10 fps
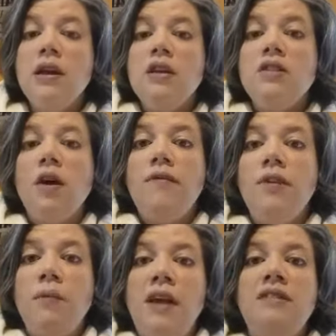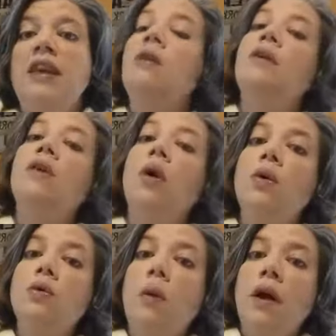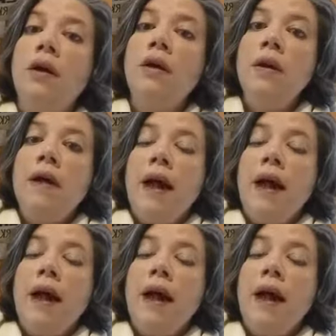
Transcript: So I fill my sink with cold water,